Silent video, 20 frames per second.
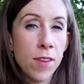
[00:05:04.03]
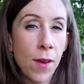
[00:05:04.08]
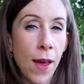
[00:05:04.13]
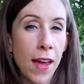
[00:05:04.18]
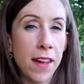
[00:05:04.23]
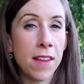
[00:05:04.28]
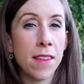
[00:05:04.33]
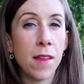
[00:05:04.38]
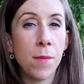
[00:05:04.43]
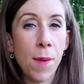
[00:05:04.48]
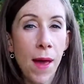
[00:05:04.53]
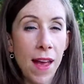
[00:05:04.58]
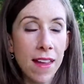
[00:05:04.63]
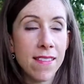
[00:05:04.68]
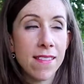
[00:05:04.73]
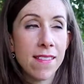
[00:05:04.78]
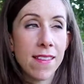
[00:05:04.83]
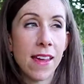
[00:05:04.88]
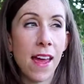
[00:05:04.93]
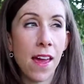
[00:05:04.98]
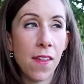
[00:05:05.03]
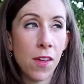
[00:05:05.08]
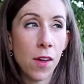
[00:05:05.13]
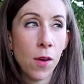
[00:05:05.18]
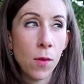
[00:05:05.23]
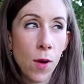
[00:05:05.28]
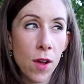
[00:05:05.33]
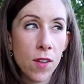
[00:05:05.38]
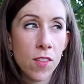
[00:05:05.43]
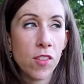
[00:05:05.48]
you had in the past
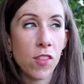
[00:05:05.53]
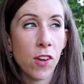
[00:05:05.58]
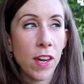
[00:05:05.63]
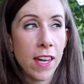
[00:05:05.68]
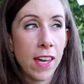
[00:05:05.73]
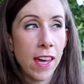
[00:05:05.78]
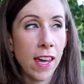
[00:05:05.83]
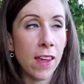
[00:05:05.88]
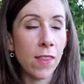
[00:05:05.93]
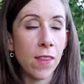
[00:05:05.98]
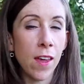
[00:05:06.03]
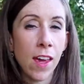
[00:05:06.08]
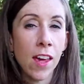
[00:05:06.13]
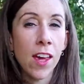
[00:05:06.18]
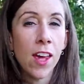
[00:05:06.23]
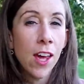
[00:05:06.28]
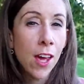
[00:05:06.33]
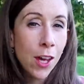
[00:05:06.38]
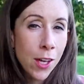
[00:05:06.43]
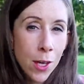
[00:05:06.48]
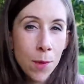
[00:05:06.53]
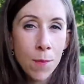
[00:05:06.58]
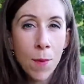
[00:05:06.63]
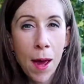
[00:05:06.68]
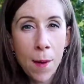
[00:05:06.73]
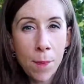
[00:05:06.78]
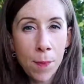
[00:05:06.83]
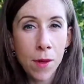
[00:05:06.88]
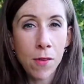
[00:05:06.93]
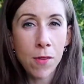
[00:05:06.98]
together whilst drinking that you
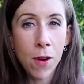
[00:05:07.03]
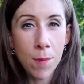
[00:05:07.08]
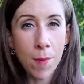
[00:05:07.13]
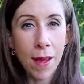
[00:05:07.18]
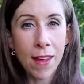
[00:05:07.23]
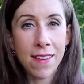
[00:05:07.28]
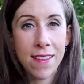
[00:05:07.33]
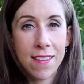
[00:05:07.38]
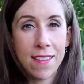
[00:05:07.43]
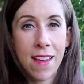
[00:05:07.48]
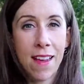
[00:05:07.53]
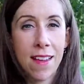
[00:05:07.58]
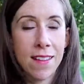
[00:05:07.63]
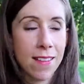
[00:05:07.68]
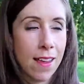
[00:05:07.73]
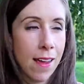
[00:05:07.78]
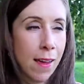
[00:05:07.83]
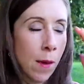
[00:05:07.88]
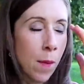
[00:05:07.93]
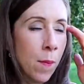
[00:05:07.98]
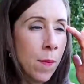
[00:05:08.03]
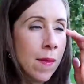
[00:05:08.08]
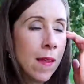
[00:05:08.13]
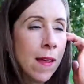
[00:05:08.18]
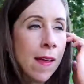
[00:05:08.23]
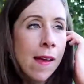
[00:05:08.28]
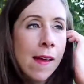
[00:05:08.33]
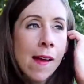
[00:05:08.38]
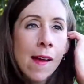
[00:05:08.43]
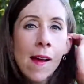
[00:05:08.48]
might be romanticizing.
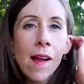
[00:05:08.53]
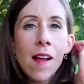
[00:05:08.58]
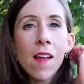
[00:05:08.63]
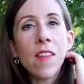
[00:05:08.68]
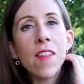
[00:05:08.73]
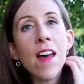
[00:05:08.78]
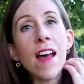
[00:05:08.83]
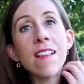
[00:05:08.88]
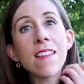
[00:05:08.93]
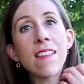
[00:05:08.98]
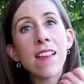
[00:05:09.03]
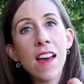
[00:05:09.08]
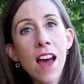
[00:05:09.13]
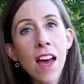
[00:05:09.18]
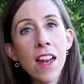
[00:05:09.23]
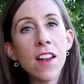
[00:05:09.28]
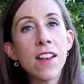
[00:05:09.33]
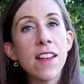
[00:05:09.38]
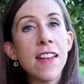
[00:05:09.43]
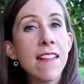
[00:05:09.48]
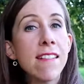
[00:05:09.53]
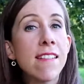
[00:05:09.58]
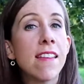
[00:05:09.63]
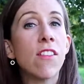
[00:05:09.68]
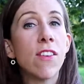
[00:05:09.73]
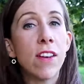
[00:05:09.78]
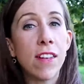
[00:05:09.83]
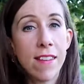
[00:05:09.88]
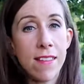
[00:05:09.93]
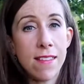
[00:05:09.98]
That's the kind of
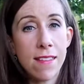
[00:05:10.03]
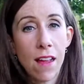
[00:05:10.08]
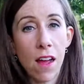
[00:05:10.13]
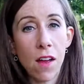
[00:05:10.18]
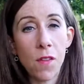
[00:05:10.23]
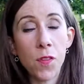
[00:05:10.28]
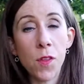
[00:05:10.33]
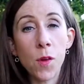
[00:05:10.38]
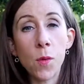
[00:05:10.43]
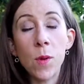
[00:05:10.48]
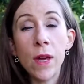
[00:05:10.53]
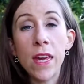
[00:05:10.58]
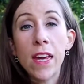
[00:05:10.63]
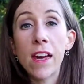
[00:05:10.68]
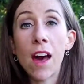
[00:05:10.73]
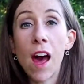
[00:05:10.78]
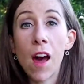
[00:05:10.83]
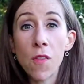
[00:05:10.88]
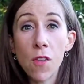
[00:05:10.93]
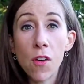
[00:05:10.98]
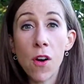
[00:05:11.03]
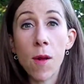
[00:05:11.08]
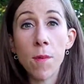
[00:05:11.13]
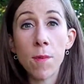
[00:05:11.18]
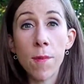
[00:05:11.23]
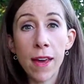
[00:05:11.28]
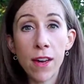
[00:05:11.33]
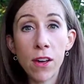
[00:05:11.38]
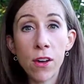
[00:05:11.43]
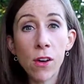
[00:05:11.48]
nitty-gritty stuff that we cover on
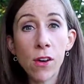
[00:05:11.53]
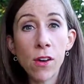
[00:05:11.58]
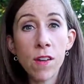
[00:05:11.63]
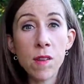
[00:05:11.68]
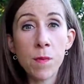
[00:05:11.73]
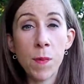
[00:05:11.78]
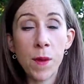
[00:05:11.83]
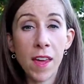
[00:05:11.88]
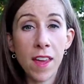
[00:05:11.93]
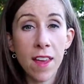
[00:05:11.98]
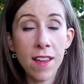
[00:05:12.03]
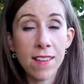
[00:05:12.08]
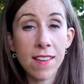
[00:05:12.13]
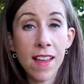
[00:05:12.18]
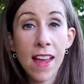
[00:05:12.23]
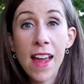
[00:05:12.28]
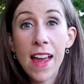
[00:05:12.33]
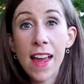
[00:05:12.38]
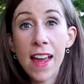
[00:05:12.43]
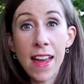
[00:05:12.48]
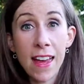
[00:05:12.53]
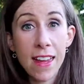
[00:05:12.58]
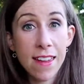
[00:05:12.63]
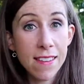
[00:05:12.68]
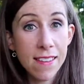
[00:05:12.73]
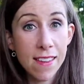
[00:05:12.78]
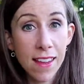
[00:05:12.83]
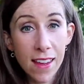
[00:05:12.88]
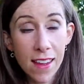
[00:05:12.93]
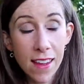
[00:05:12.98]
my course, because
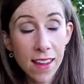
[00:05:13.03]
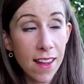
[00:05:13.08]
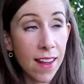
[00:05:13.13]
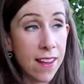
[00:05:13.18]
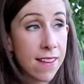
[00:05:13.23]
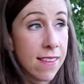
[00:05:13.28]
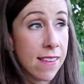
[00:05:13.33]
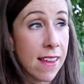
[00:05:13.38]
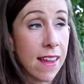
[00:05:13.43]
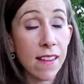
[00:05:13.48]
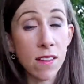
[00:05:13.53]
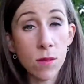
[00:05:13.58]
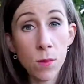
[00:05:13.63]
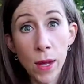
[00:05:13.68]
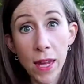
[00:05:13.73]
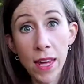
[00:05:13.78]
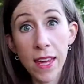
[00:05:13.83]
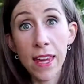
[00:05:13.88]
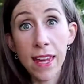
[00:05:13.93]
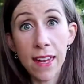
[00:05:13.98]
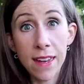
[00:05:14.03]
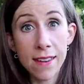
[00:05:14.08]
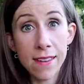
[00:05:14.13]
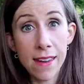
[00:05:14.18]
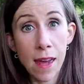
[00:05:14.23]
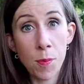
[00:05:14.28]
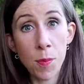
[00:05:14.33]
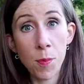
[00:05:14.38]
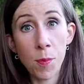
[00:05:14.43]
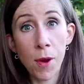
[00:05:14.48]
it's a 6-week
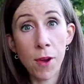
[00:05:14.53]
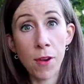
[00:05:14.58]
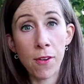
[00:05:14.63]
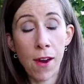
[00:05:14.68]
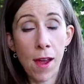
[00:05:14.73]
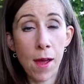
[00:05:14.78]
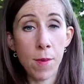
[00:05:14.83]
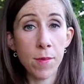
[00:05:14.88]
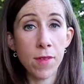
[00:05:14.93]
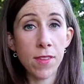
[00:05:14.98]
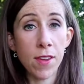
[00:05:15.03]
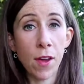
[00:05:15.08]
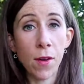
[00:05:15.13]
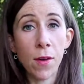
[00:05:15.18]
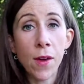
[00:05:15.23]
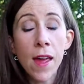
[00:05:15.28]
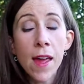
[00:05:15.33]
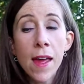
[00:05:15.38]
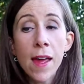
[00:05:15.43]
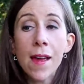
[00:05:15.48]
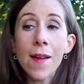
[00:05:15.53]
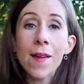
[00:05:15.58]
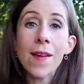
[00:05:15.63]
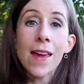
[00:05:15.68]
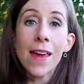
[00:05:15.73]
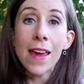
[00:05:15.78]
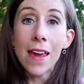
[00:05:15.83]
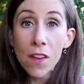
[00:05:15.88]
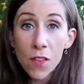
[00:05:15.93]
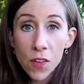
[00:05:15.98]
in-depth program. So
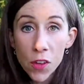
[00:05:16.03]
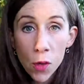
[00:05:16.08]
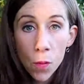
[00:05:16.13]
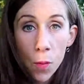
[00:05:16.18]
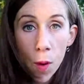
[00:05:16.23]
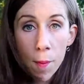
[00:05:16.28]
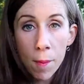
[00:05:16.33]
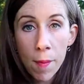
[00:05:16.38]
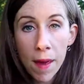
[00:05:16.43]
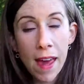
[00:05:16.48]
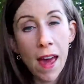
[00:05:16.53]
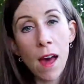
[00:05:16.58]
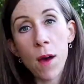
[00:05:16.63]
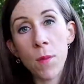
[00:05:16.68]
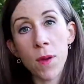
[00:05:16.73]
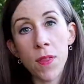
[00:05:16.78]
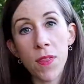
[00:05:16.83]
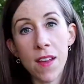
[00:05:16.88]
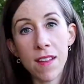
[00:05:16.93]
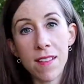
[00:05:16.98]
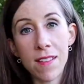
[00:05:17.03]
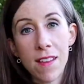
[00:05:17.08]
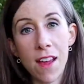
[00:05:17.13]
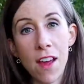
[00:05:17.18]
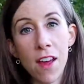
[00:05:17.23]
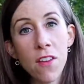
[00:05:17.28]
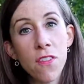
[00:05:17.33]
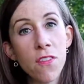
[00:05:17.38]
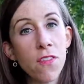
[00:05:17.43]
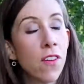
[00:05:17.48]
if you want my help with that
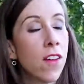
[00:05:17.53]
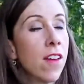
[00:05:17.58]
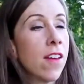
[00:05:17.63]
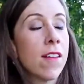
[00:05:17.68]
stuff,